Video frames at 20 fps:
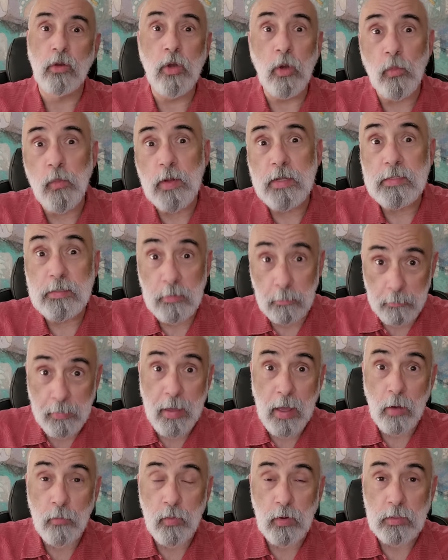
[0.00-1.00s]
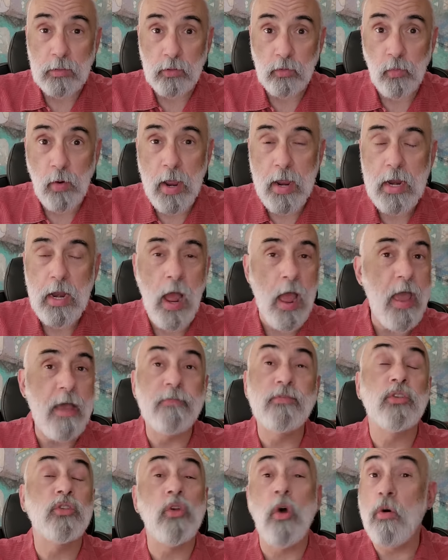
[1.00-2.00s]
good ones and bad ones, right? I
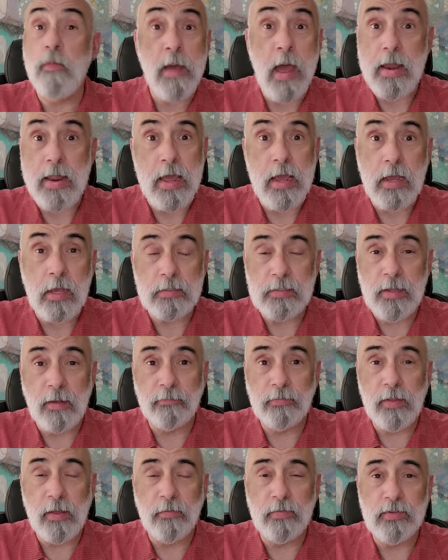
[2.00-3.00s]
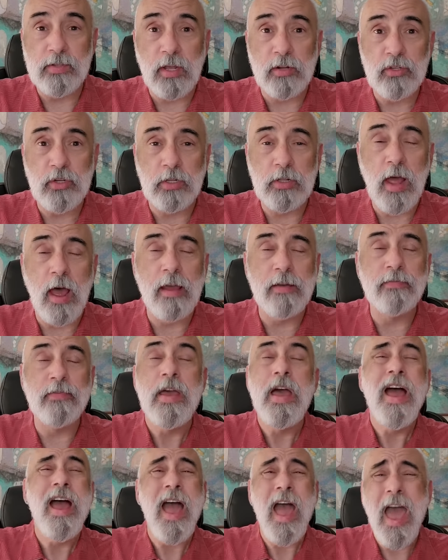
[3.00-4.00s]
have so many because I've lived such a life
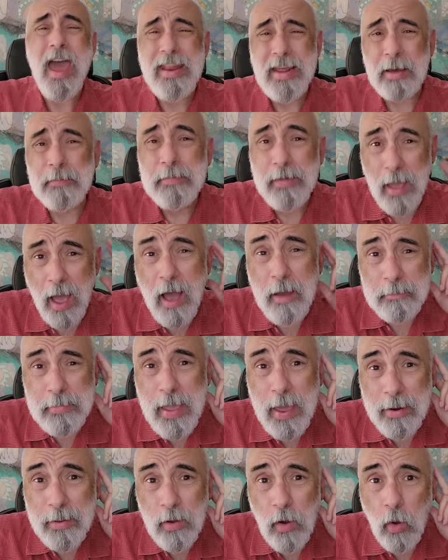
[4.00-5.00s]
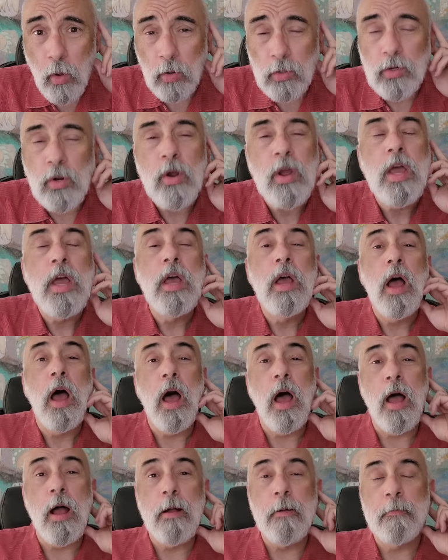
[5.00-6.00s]
and I'm, I'm getting older.
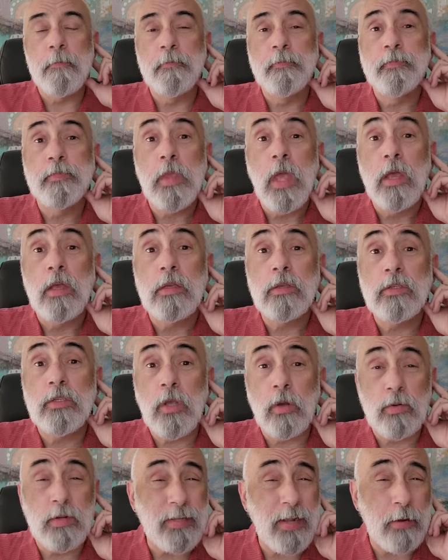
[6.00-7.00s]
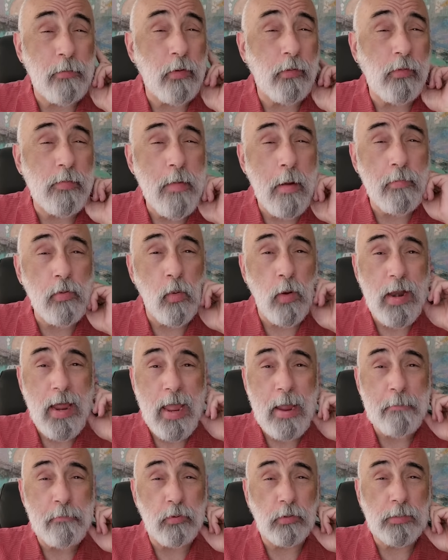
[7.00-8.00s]
Um, so does anyone remember what
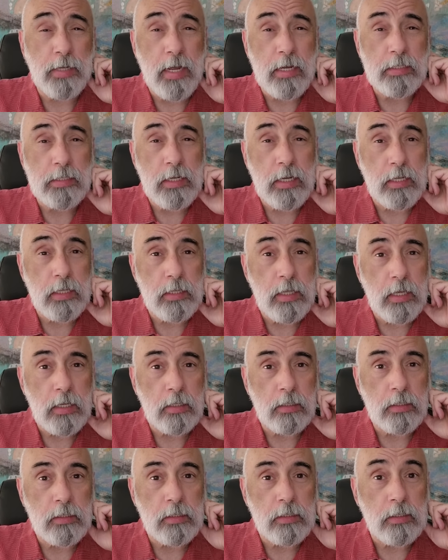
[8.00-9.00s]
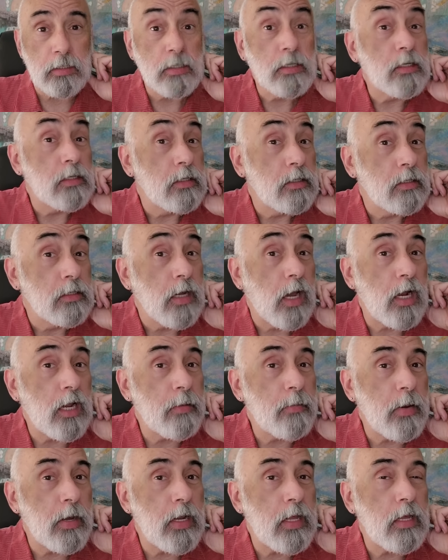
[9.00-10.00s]
April 19th is?
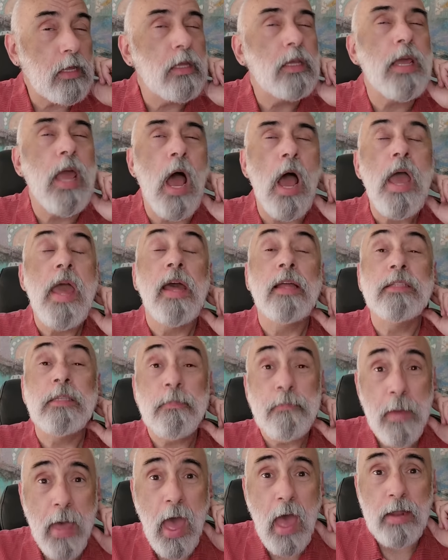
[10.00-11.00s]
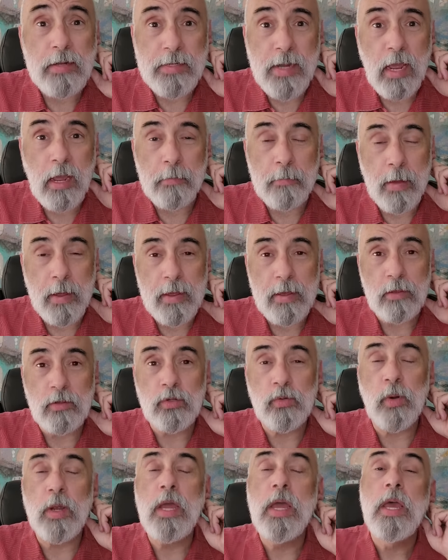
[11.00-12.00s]
Anybody? Yeah, it's a bad day in my
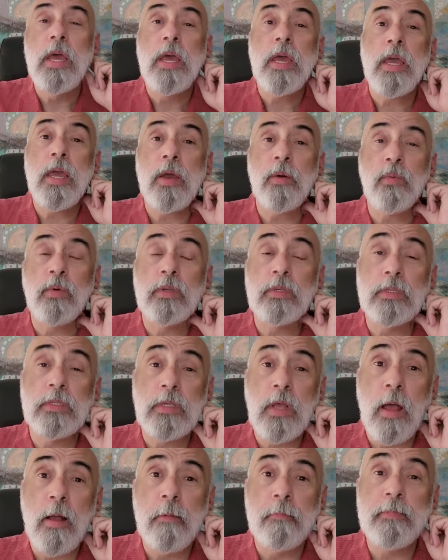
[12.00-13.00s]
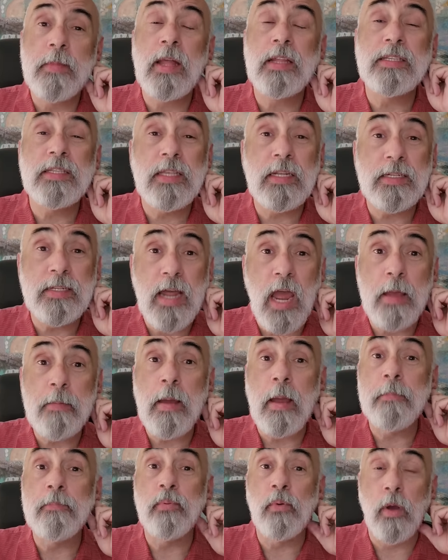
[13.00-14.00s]
history. It was, um, it's the day
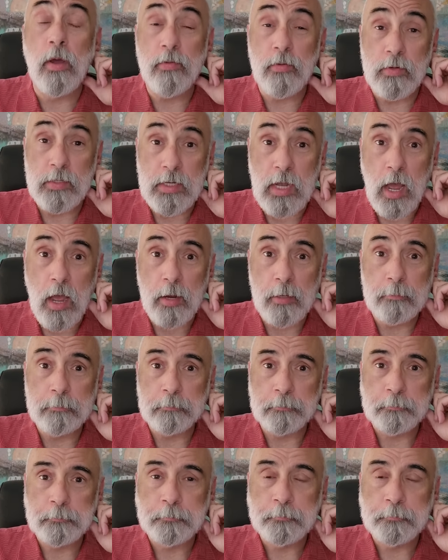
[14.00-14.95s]
my brother died.